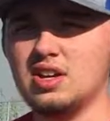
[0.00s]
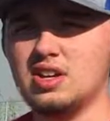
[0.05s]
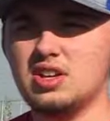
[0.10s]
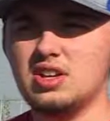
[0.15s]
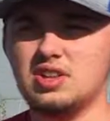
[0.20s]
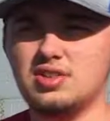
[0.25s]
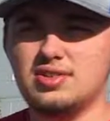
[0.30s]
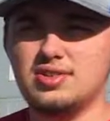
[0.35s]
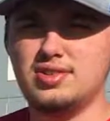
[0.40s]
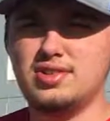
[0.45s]

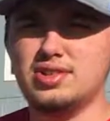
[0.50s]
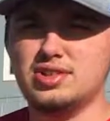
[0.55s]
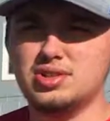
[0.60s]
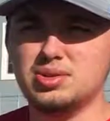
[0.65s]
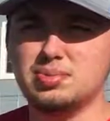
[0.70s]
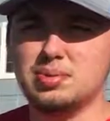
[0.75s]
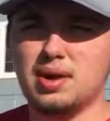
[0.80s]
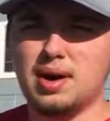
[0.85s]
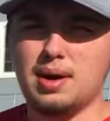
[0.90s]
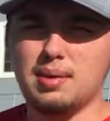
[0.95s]
You
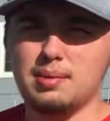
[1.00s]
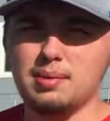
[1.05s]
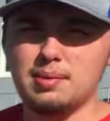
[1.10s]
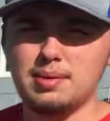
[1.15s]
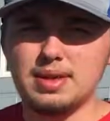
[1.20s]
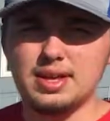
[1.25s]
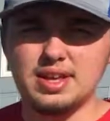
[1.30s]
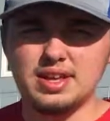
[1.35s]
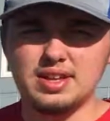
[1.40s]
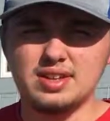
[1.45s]
should
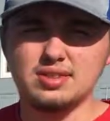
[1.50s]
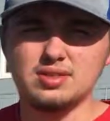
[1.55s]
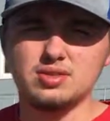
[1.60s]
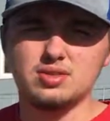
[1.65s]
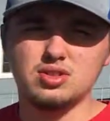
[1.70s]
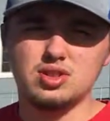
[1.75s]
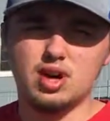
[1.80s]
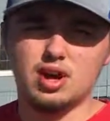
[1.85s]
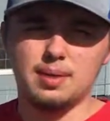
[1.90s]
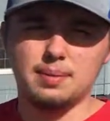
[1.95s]
probably
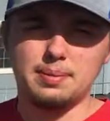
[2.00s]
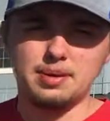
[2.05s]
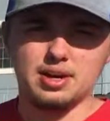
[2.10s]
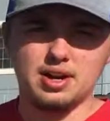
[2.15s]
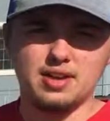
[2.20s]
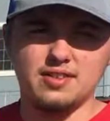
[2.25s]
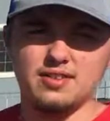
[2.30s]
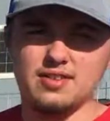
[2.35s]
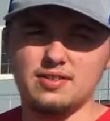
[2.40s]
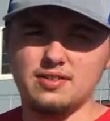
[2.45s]
top it
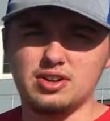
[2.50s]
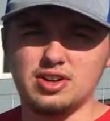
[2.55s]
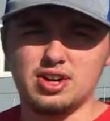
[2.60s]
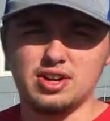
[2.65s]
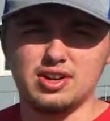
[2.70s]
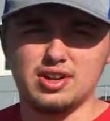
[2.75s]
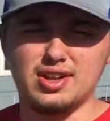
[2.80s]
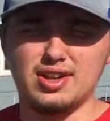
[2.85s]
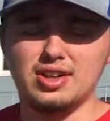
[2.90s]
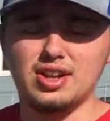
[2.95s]
off every
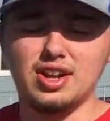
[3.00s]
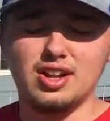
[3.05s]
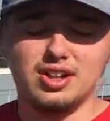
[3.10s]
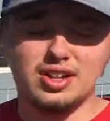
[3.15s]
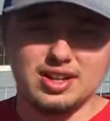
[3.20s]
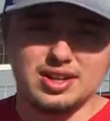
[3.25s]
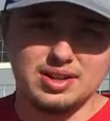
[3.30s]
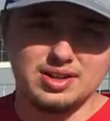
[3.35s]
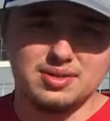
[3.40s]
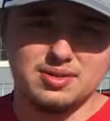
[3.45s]
now and then. Not
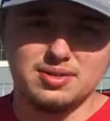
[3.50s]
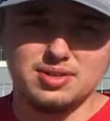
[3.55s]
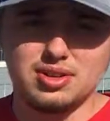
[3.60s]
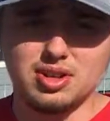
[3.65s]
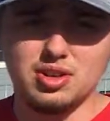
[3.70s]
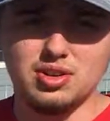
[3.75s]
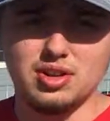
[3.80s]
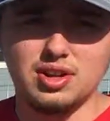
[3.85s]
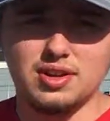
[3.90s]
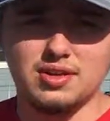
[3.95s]
like,
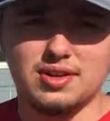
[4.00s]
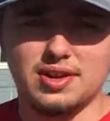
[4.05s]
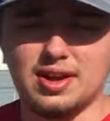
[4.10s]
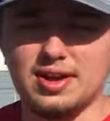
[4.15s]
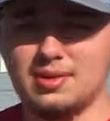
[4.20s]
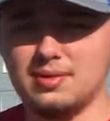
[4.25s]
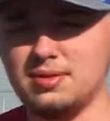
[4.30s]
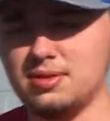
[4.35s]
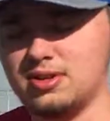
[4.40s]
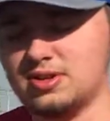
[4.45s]
don't let
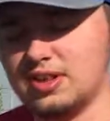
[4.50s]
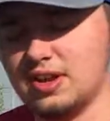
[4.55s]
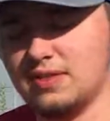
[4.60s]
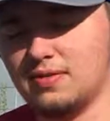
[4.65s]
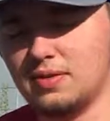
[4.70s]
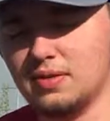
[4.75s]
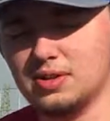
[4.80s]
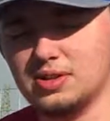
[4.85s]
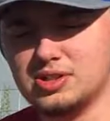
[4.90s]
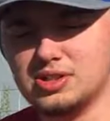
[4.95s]
it stay
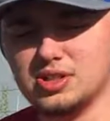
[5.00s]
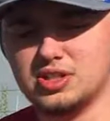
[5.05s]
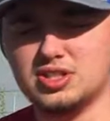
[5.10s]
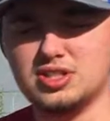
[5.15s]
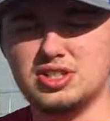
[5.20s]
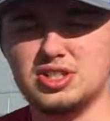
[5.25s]
fully charged.